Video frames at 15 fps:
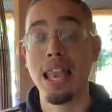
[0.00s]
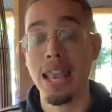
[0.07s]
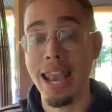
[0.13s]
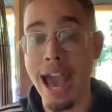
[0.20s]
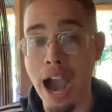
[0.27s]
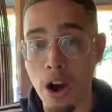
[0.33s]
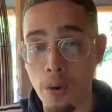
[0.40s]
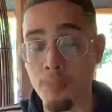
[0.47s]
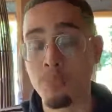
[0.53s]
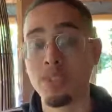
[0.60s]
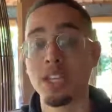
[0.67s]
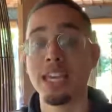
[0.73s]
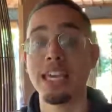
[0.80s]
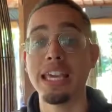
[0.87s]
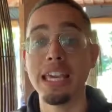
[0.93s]
Now,
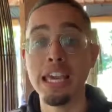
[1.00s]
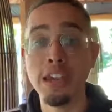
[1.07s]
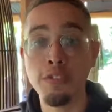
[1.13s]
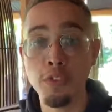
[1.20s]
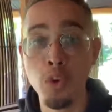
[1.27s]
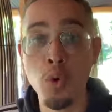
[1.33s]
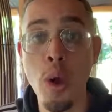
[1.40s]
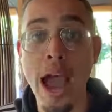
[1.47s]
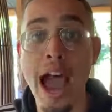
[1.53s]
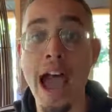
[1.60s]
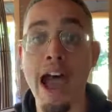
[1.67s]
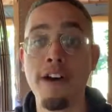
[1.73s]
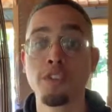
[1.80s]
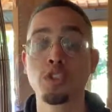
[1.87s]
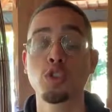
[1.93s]
if you
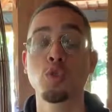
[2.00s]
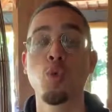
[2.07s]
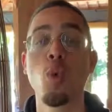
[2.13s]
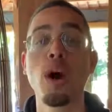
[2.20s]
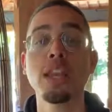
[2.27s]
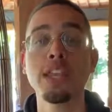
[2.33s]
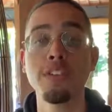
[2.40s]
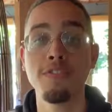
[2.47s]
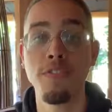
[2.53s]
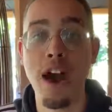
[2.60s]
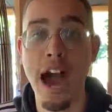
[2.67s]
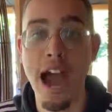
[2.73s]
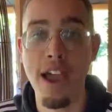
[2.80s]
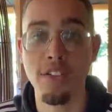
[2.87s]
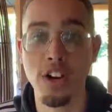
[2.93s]
have
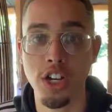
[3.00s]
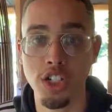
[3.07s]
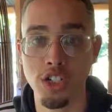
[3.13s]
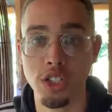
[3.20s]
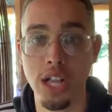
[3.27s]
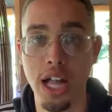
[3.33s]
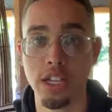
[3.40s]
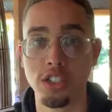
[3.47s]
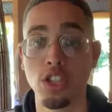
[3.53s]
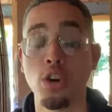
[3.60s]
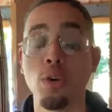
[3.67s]
twenty-five hundred dollars,